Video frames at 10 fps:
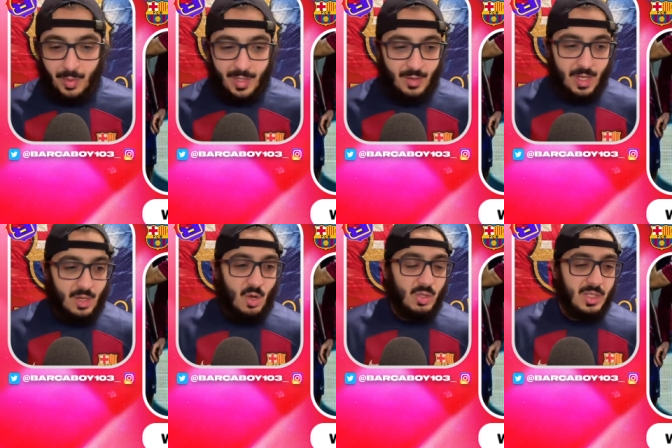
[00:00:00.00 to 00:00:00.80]
player
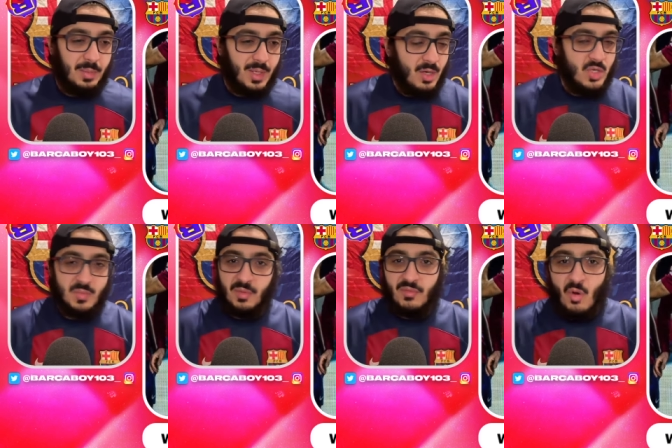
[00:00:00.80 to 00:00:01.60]
and only player who's
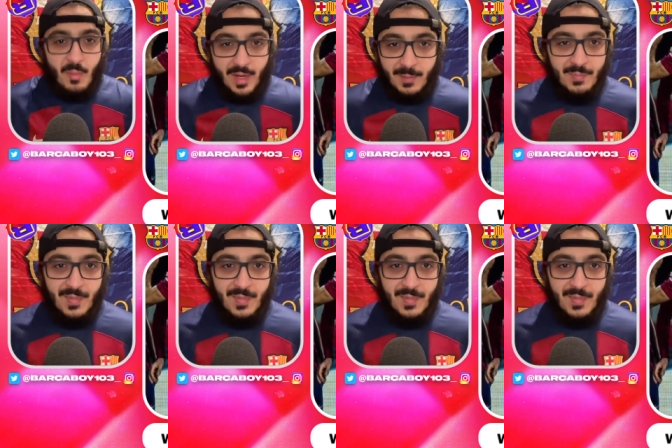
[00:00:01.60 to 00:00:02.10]
performing